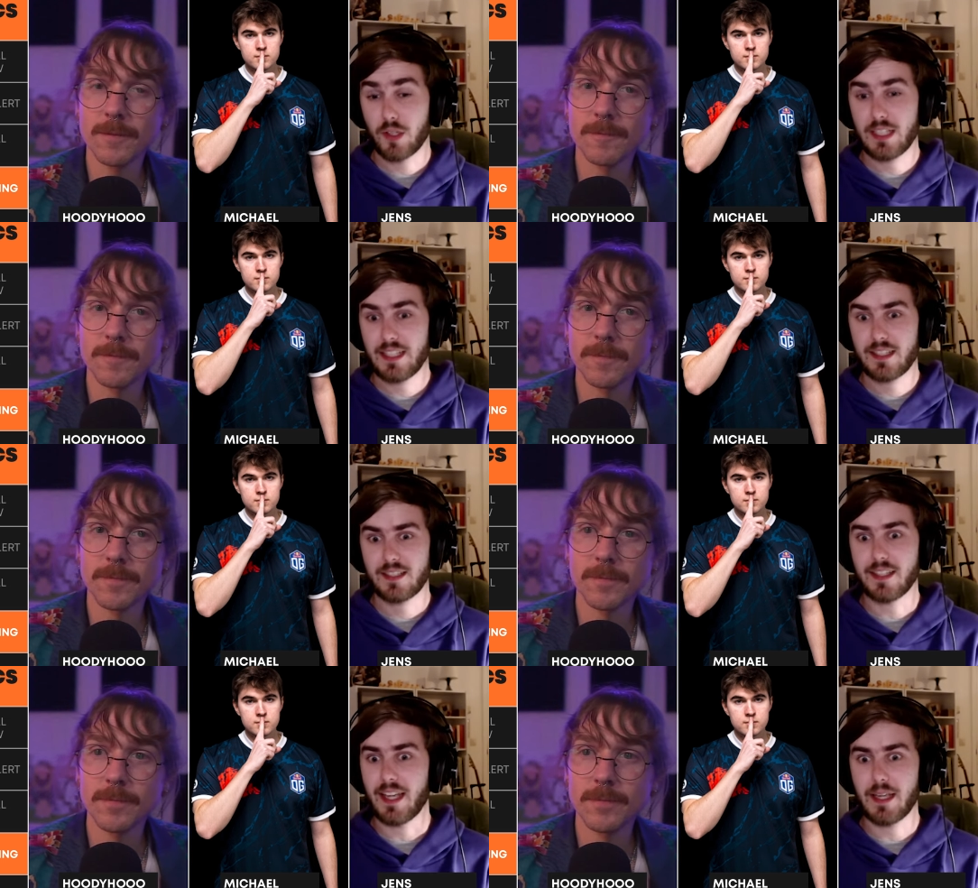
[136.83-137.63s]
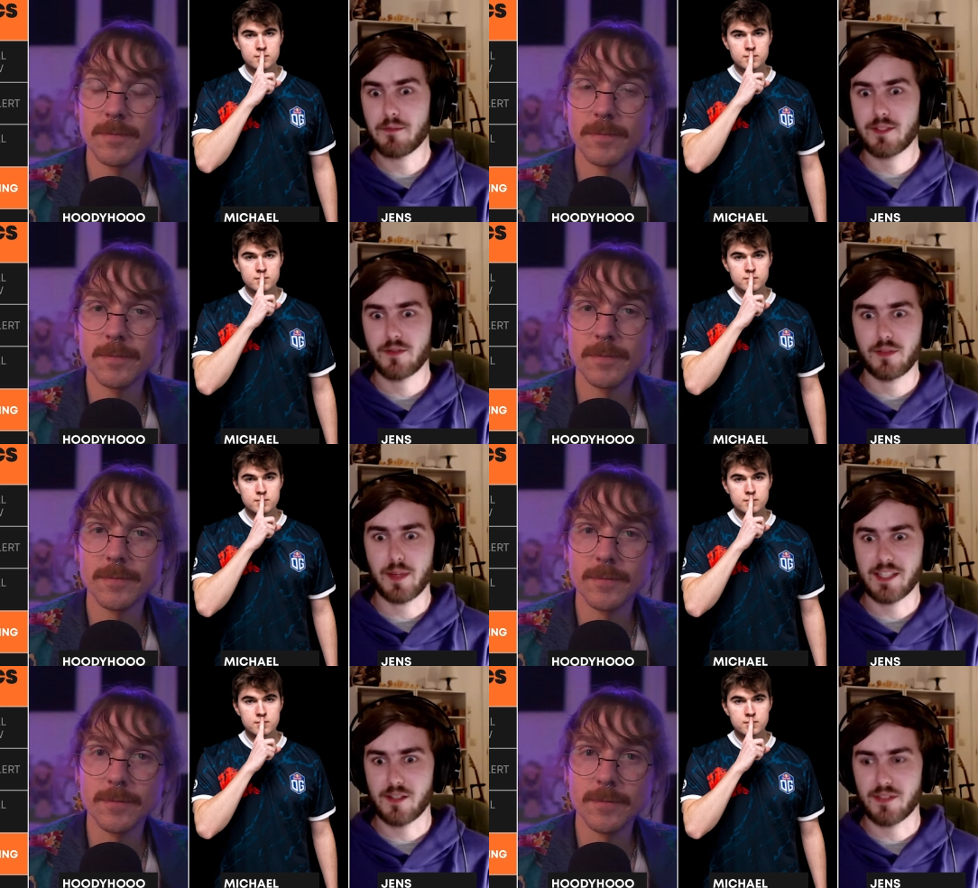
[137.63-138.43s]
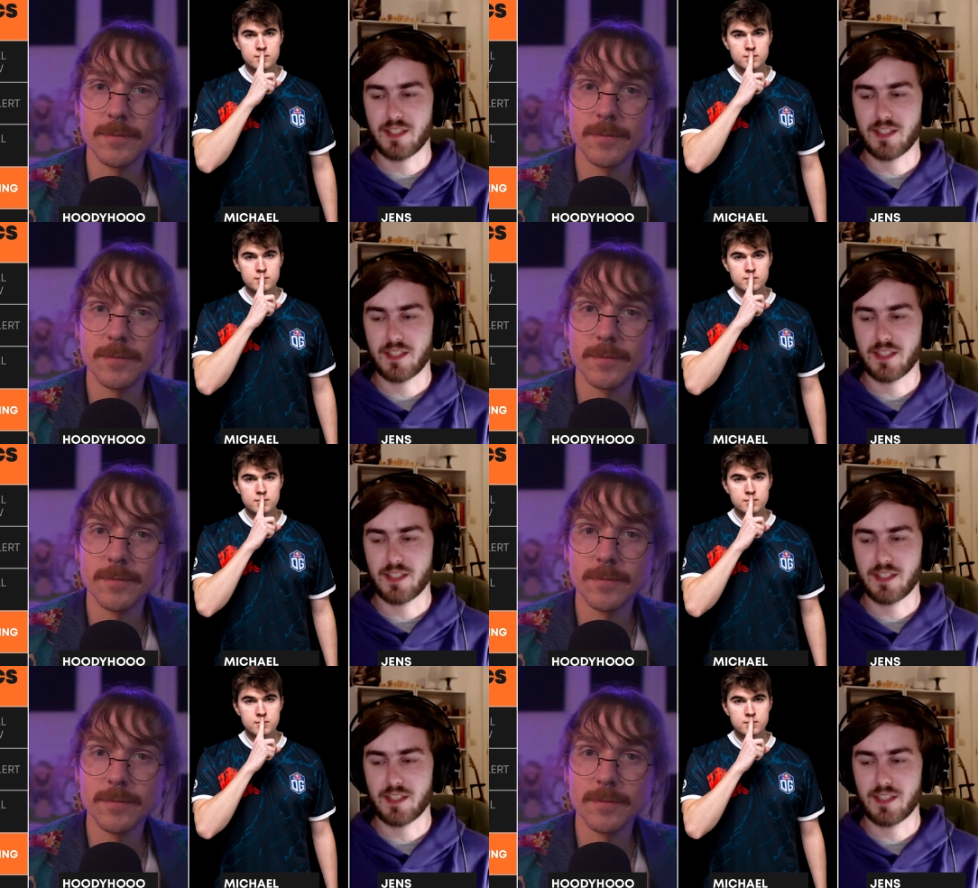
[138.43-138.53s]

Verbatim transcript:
Speaker 1: Rocket League games with best